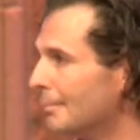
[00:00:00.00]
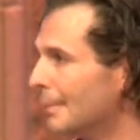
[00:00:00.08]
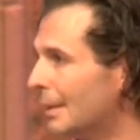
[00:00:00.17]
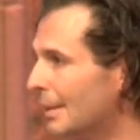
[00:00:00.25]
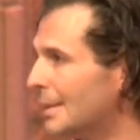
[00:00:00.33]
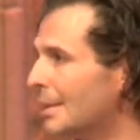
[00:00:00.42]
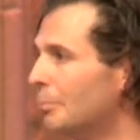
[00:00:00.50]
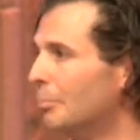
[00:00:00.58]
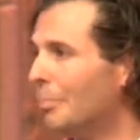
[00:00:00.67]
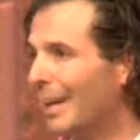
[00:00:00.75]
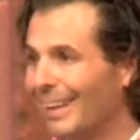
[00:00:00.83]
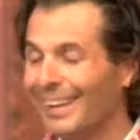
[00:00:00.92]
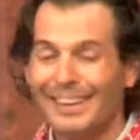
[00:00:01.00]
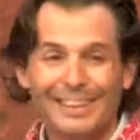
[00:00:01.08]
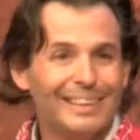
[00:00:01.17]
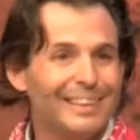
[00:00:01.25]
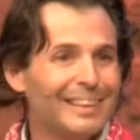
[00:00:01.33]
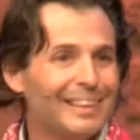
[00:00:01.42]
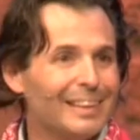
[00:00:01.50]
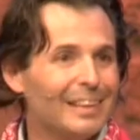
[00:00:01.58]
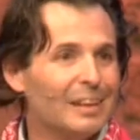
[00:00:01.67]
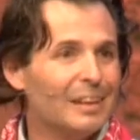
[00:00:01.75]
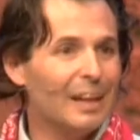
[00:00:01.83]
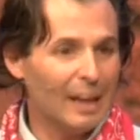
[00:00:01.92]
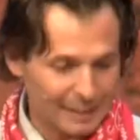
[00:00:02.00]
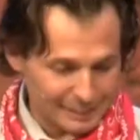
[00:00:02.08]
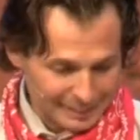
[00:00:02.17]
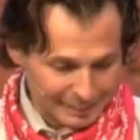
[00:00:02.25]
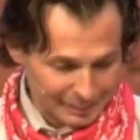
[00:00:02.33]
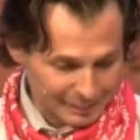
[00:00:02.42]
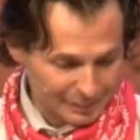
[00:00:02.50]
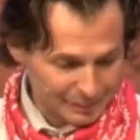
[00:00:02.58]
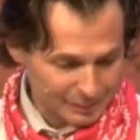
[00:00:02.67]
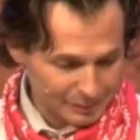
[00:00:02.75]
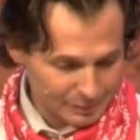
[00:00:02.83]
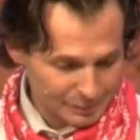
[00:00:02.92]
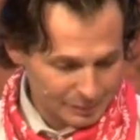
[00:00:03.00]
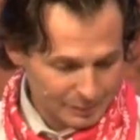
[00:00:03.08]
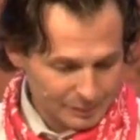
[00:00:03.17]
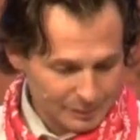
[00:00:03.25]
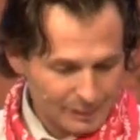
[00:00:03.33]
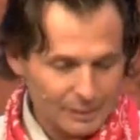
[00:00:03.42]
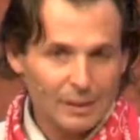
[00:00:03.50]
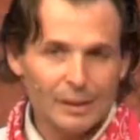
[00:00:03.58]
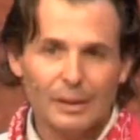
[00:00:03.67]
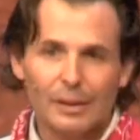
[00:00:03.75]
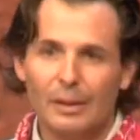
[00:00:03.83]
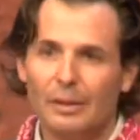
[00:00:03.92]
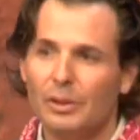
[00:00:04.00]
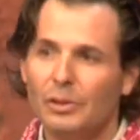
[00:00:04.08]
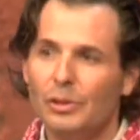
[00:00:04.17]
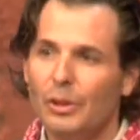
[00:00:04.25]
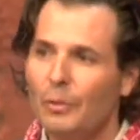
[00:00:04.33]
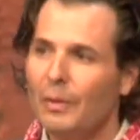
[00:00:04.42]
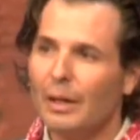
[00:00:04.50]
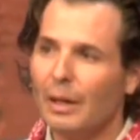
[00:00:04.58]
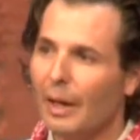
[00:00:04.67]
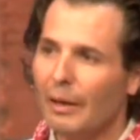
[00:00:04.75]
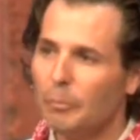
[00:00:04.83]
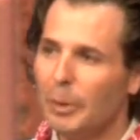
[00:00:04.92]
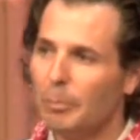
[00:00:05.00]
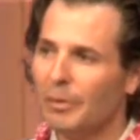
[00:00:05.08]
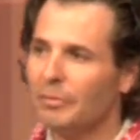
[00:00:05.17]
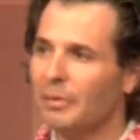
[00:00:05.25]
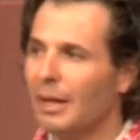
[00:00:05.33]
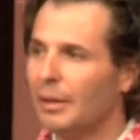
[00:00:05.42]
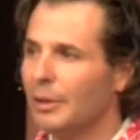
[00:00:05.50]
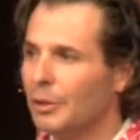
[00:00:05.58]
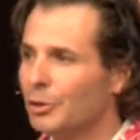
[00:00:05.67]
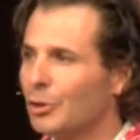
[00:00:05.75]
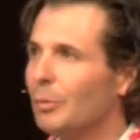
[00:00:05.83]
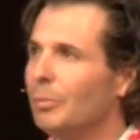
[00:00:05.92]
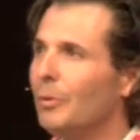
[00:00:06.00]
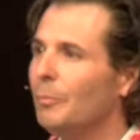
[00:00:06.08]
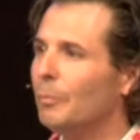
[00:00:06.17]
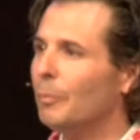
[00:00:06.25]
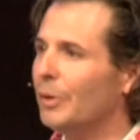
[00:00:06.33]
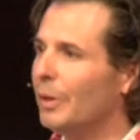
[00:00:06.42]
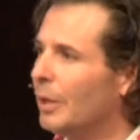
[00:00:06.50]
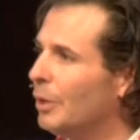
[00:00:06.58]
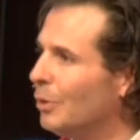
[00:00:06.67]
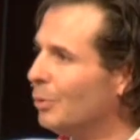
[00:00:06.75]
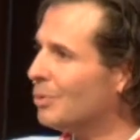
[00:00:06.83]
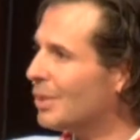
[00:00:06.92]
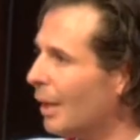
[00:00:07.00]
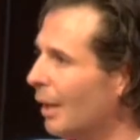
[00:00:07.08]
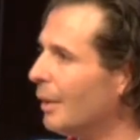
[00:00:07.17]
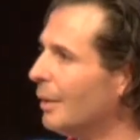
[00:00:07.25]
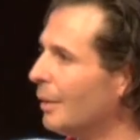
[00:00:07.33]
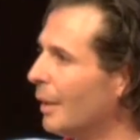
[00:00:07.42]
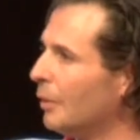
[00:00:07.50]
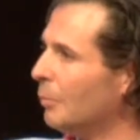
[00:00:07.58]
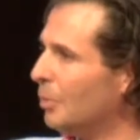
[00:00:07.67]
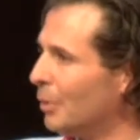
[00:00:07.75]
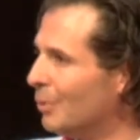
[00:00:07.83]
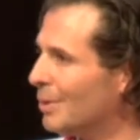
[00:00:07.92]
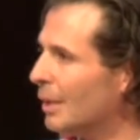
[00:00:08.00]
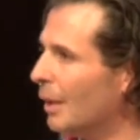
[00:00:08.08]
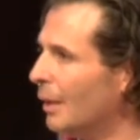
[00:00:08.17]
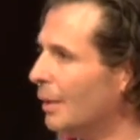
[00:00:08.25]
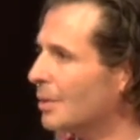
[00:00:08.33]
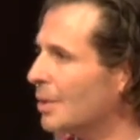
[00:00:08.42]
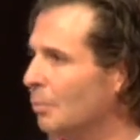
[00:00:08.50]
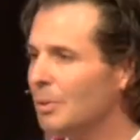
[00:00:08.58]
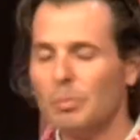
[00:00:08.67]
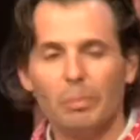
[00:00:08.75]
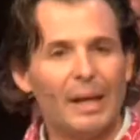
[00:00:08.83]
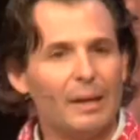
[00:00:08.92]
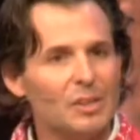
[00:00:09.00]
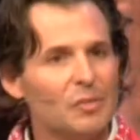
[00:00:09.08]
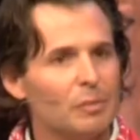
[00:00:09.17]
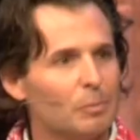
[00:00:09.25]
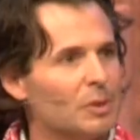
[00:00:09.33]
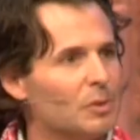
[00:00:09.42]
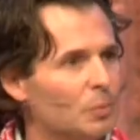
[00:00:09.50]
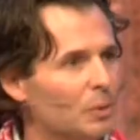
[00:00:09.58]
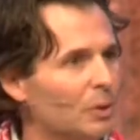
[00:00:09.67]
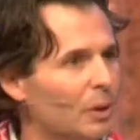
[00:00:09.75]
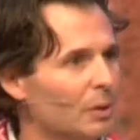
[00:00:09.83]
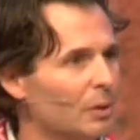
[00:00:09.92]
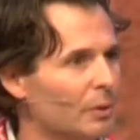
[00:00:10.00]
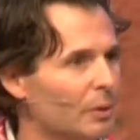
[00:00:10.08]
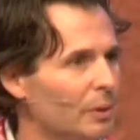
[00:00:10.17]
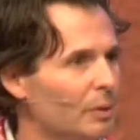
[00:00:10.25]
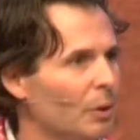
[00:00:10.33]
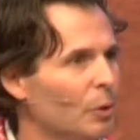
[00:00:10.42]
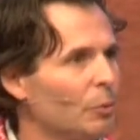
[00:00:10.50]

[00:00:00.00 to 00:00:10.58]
That is a bad idea. Did you know that a lot of people have gotten into trouble when they use God and they abuse God? It's almost blasphemous. Wouldn't you all agree?